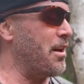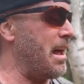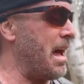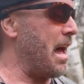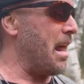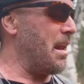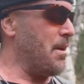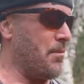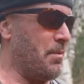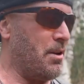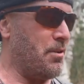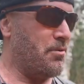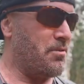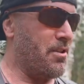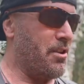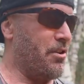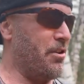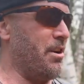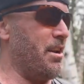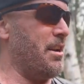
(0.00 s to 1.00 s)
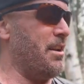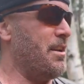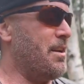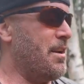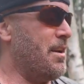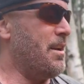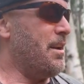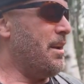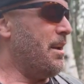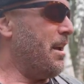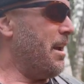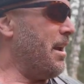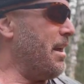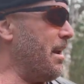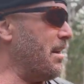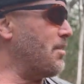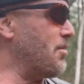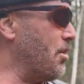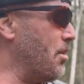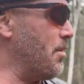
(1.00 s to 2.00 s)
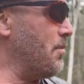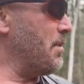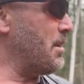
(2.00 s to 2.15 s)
at it, but he was learning. And I told him,